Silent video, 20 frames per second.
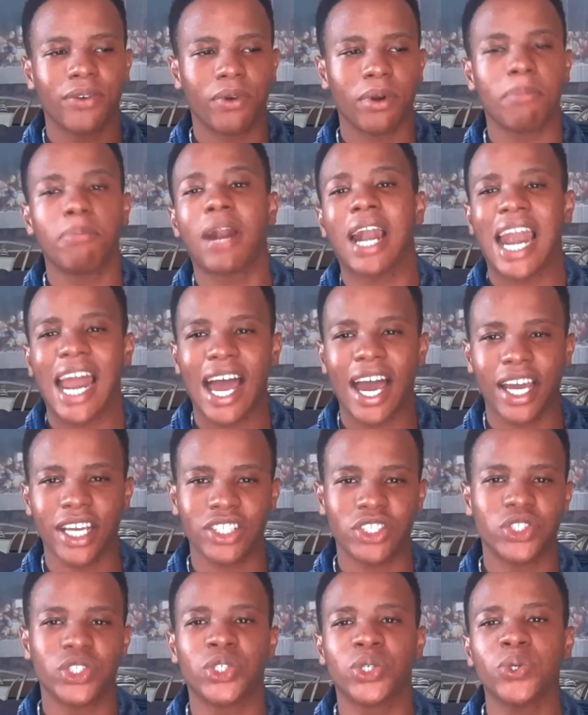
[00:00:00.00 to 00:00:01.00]

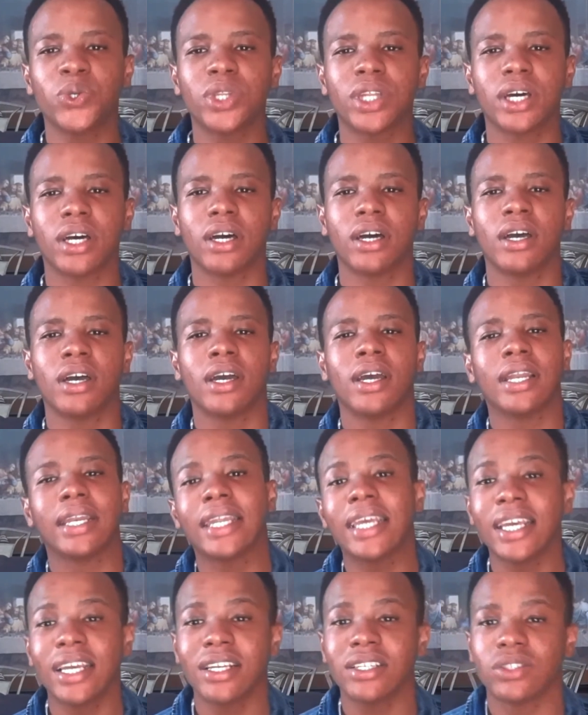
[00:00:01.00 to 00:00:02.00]
replies to the
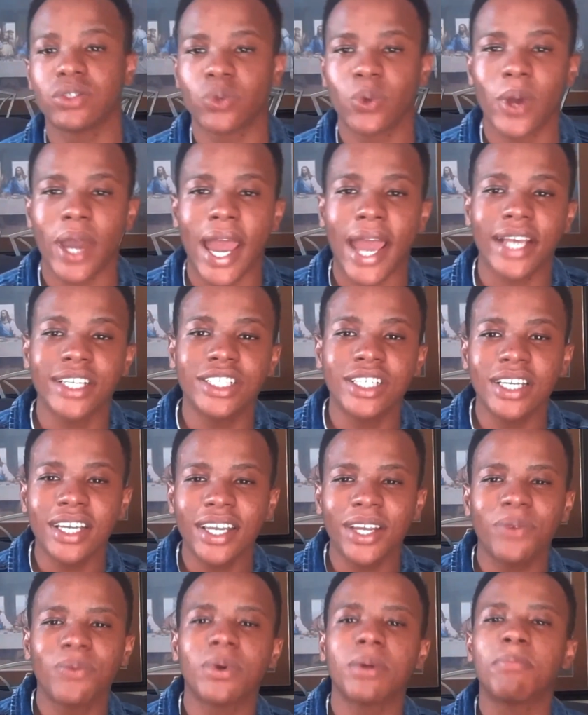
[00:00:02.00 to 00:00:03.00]
leads who
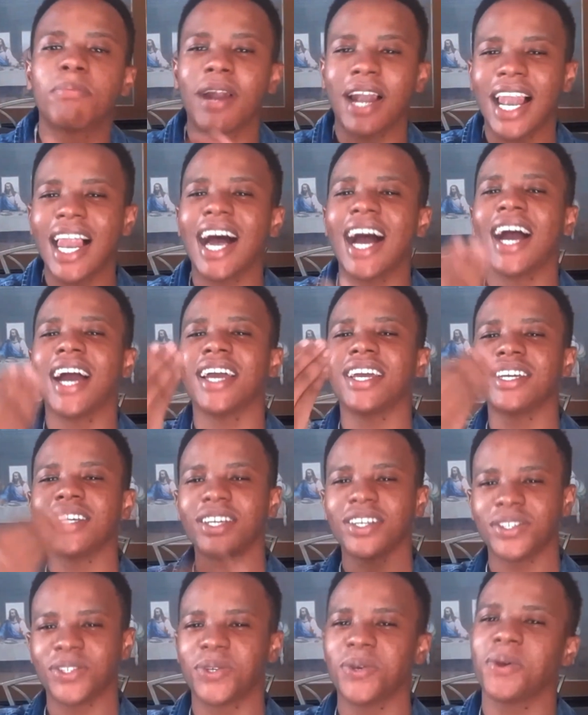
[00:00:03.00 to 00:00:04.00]
actually reply
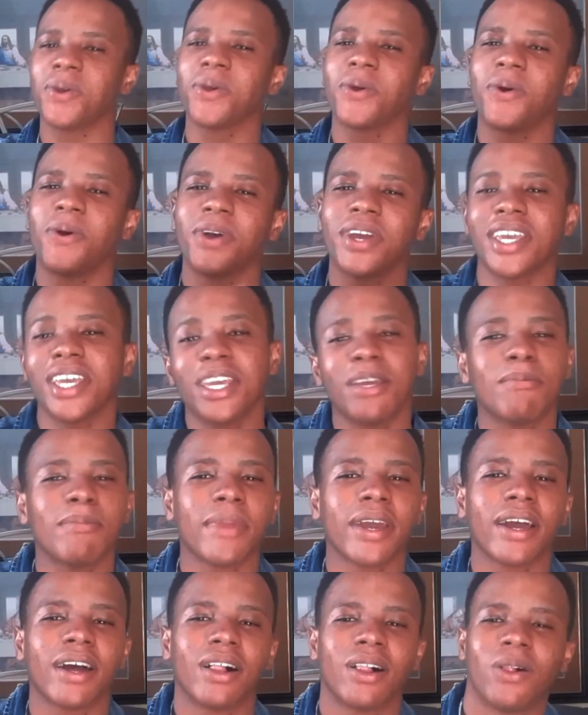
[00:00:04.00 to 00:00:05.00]
to your
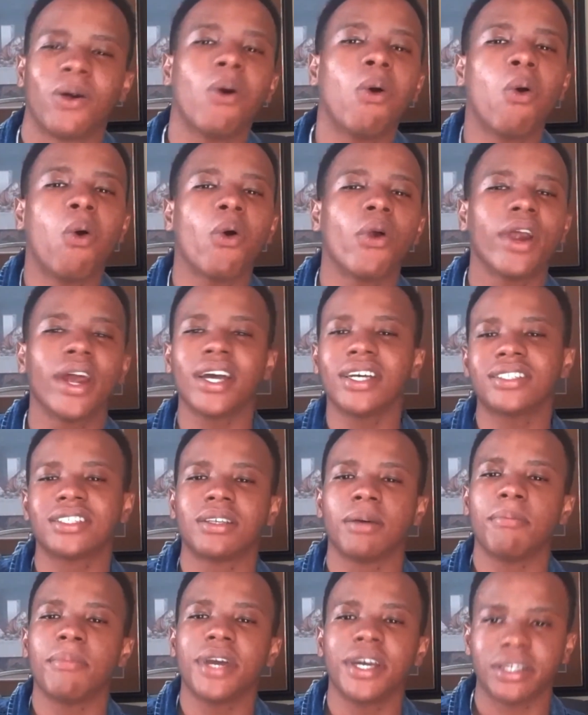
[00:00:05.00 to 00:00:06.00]
email or
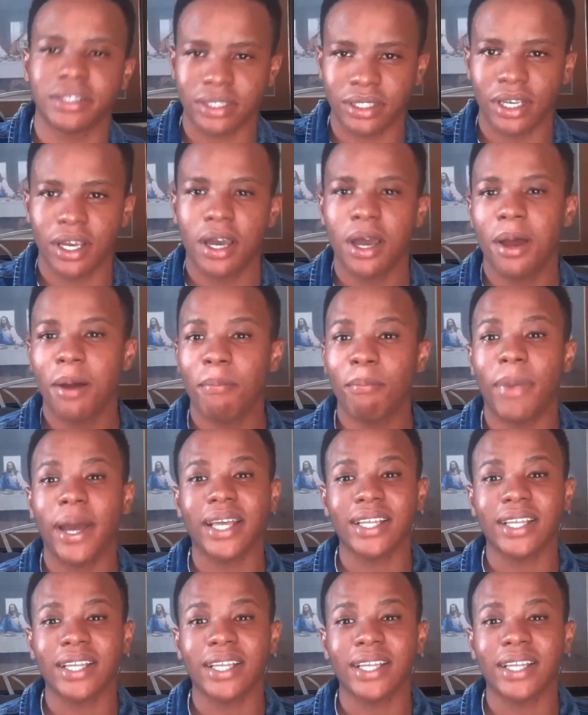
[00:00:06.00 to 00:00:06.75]
SMS by